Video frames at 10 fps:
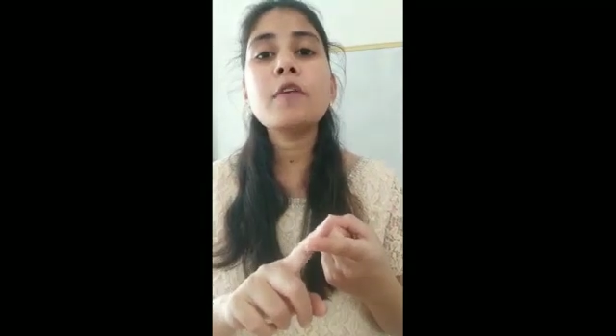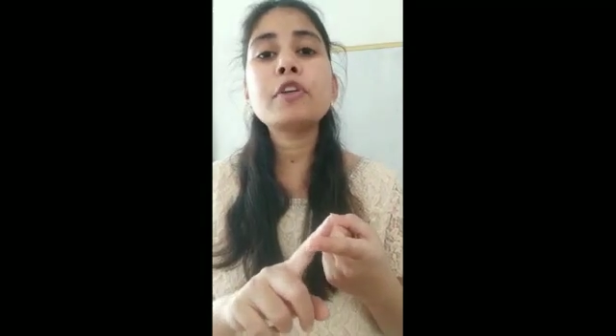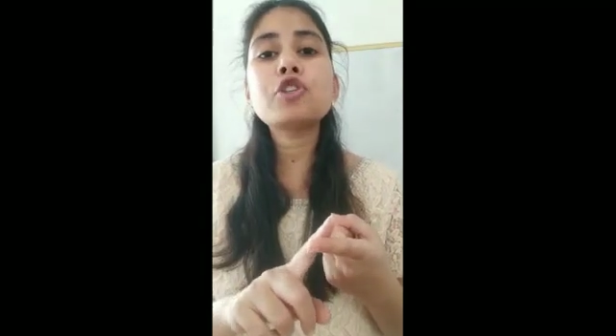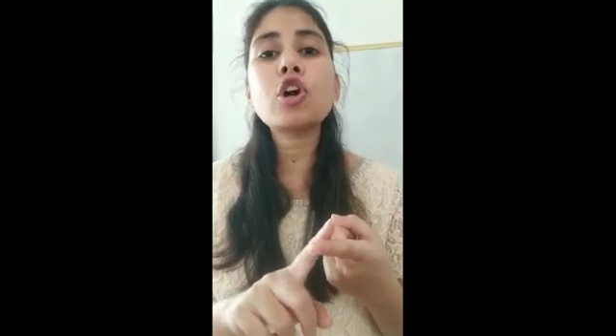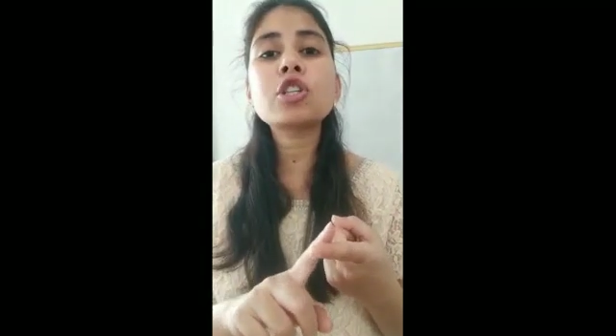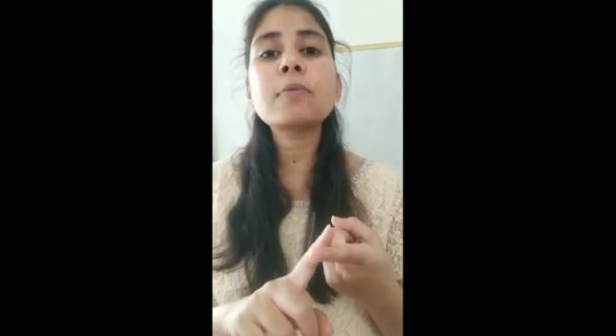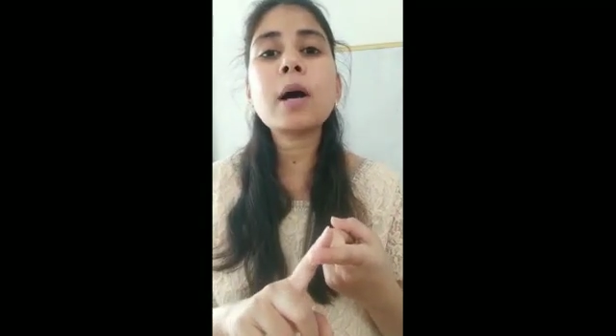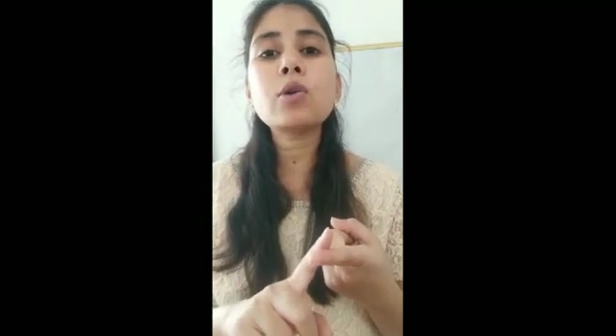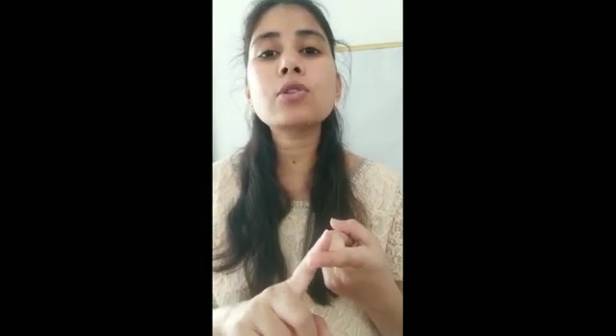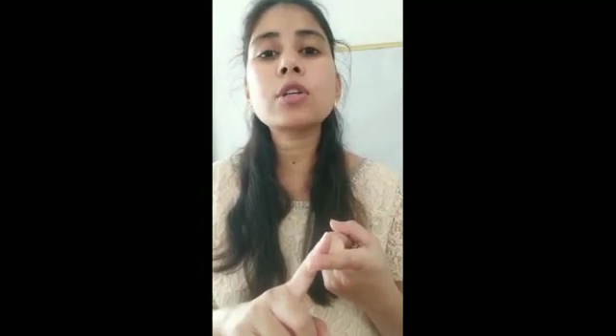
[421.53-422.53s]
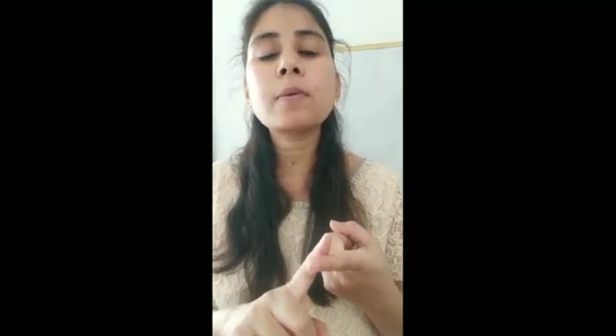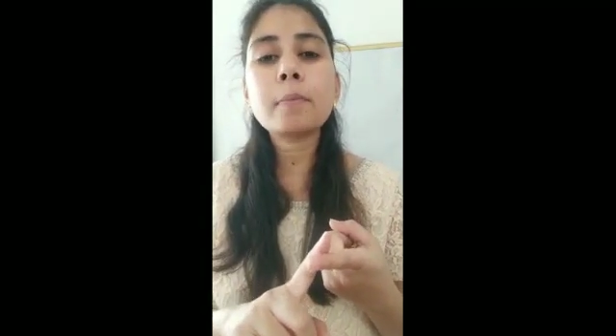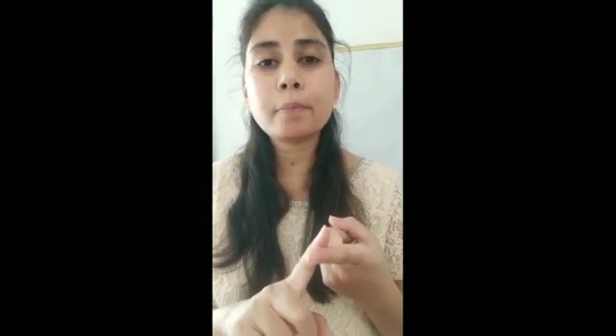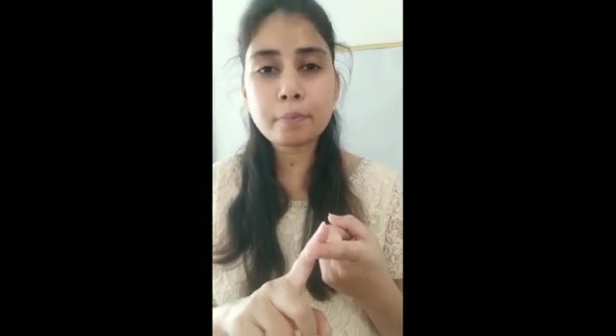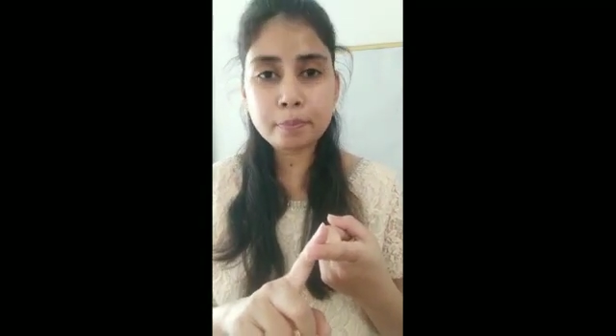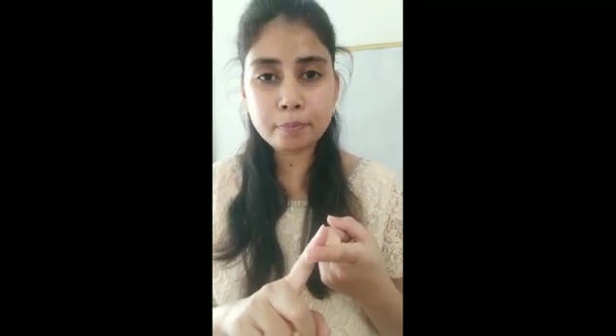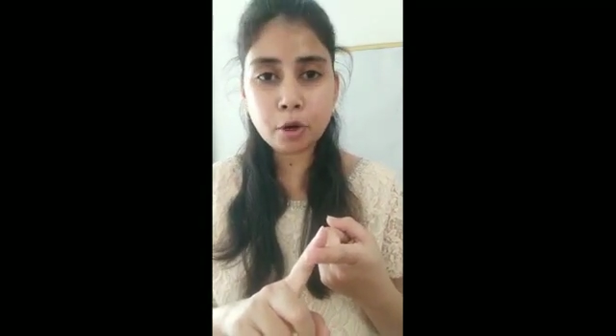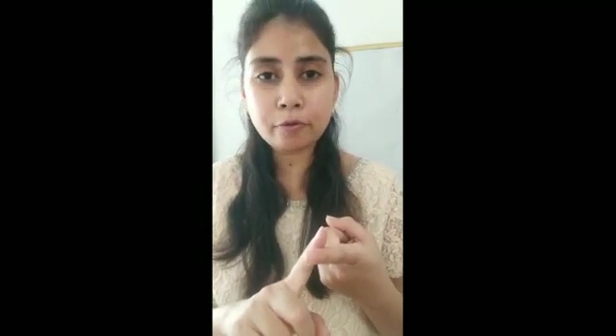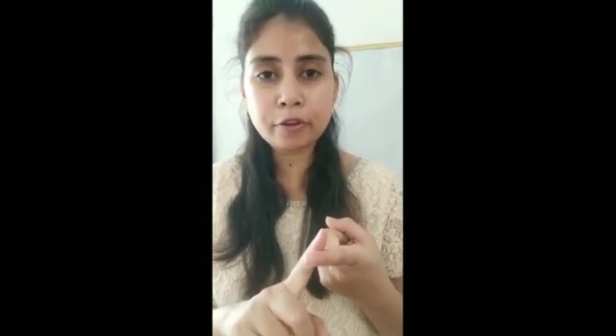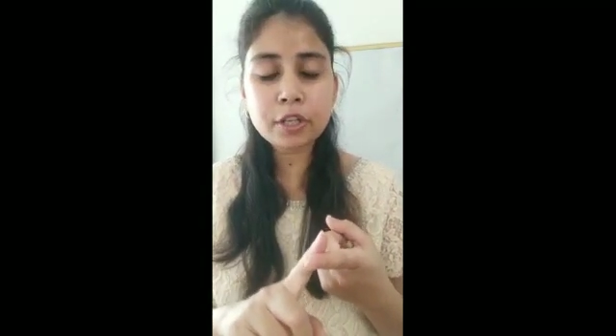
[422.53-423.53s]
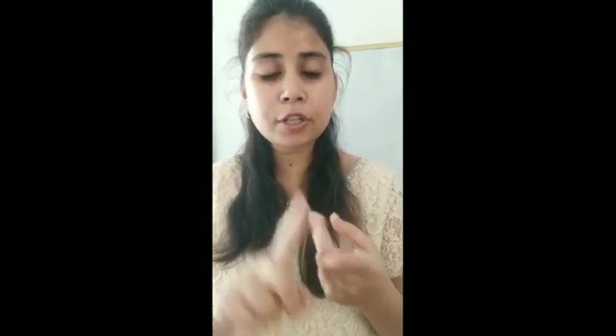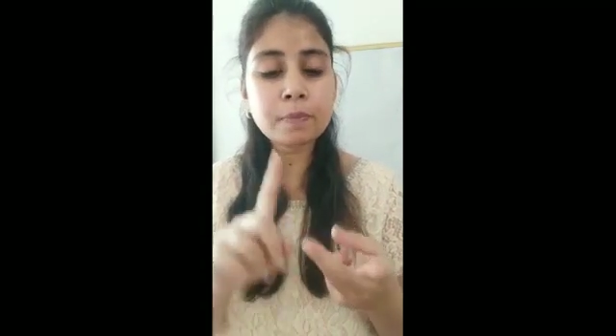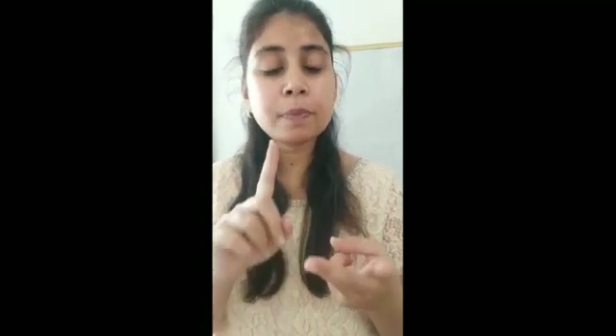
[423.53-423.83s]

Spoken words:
we talks about profit.